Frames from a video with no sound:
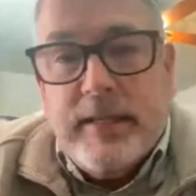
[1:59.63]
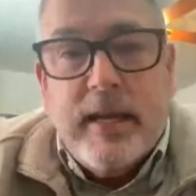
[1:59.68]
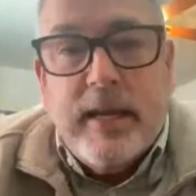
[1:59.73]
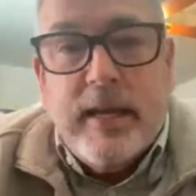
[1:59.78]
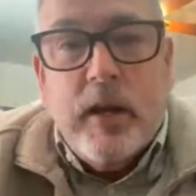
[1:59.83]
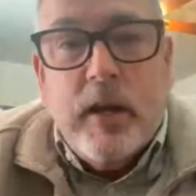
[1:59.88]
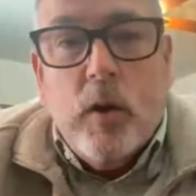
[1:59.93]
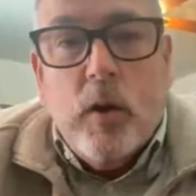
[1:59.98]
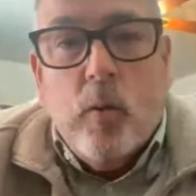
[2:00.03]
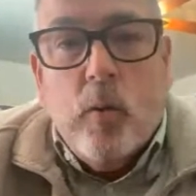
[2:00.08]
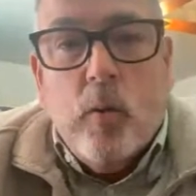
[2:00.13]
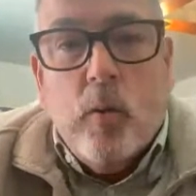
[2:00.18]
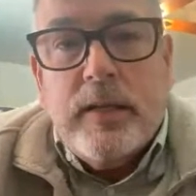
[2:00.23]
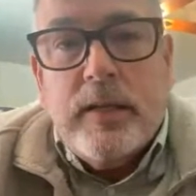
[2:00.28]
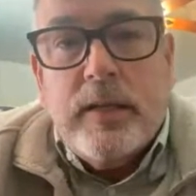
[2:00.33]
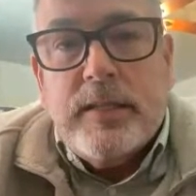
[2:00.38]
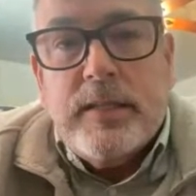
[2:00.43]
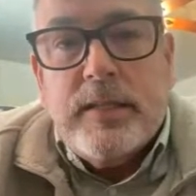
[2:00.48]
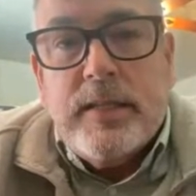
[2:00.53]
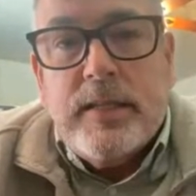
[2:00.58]
what it
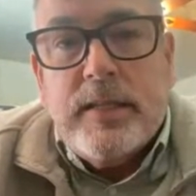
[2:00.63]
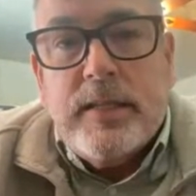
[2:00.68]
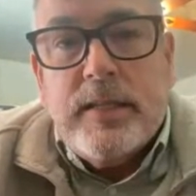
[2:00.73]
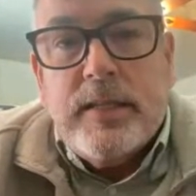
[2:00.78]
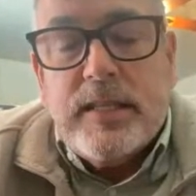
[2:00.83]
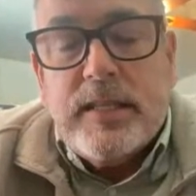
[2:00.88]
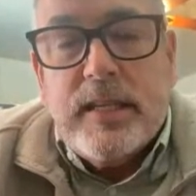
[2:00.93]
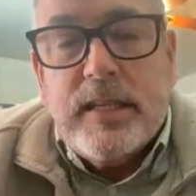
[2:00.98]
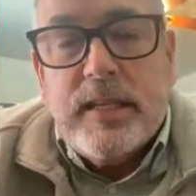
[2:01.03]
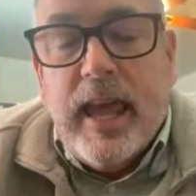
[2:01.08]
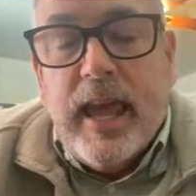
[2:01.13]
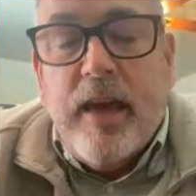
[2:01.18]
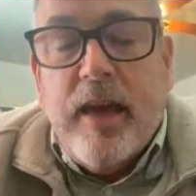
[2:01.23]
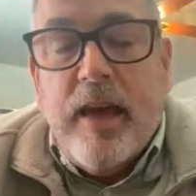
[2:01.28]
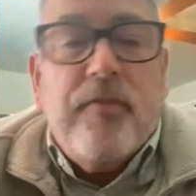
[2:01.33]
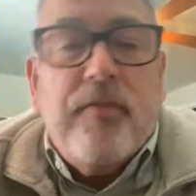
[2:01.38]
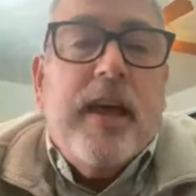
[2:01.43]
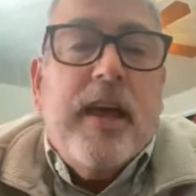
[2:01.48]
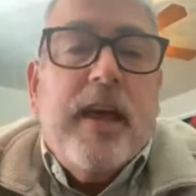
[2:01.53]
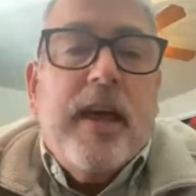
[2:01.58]
was, was that
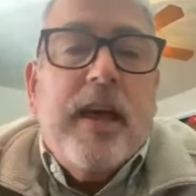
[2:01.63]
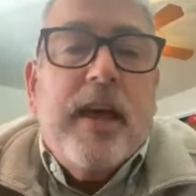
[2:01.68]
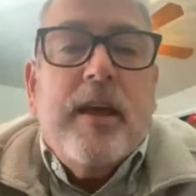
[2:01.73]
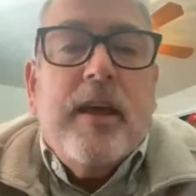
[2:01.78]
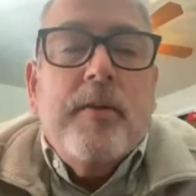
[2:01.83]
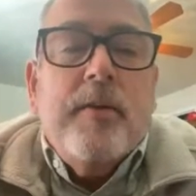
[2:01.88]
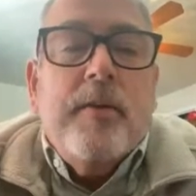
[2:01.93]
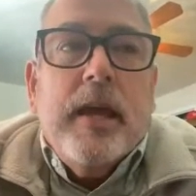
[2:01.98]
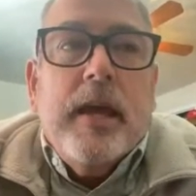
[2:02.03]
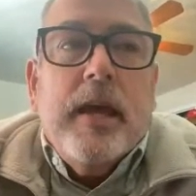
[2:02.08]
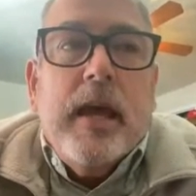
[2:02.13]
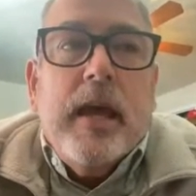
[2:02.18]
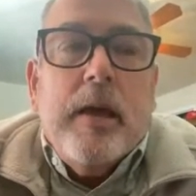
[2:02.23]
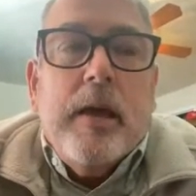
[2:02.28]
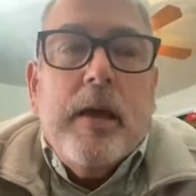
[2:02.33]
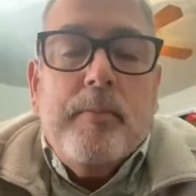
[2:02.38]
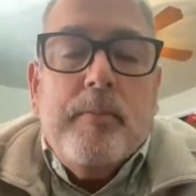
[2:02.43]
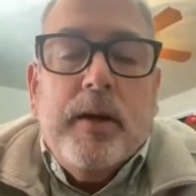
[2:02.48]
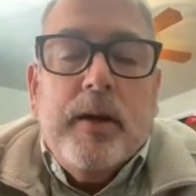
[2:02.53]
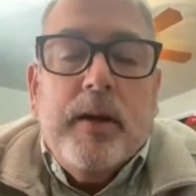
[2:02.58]
this
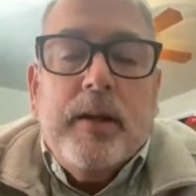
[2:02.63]
cafe